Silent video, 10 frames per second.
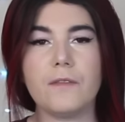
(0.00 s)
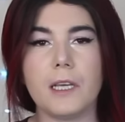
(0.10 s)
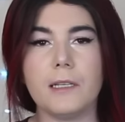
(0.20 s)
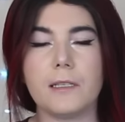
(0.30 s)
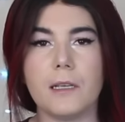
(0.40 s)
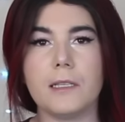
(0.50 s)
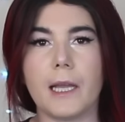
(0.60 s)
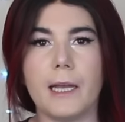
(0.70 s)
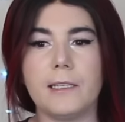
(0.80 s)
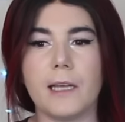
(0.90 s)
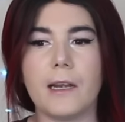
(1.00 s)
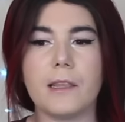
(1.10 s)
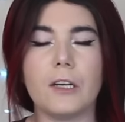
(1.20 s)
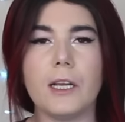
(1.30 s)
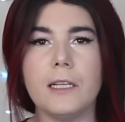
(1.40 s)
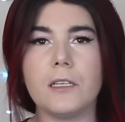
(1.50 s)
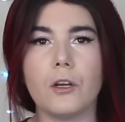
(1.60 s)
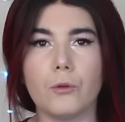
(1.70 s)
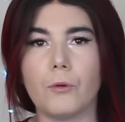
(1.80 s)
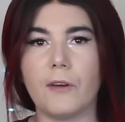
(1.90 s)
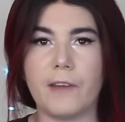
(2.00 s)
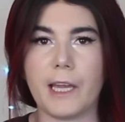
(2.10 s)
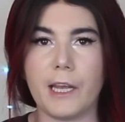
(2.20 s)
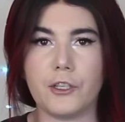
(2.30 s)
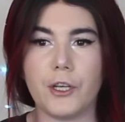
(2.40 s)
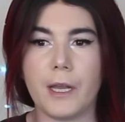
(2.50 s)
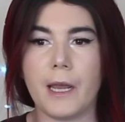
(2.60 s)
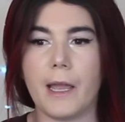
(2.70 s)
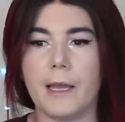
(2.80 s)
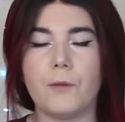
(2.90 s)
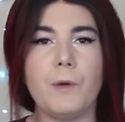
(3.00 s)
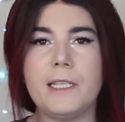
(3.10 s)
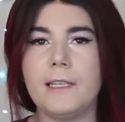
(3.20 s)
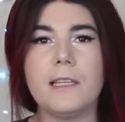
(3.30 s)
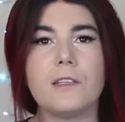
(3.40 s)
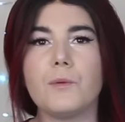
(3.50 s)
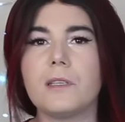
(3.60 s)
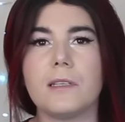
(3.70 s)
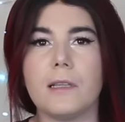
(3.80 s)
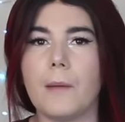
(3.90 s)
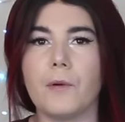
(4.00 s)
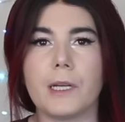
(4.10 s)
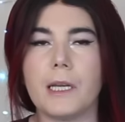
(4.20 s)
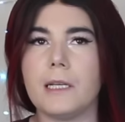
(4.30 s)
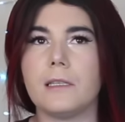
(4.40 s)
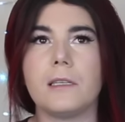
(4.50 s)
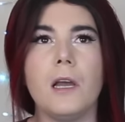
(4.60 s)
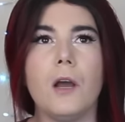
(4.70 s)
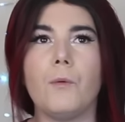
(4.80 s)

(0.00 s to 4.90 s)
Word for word: of this is, like I said, there is a glorification, and we see this with celebrities.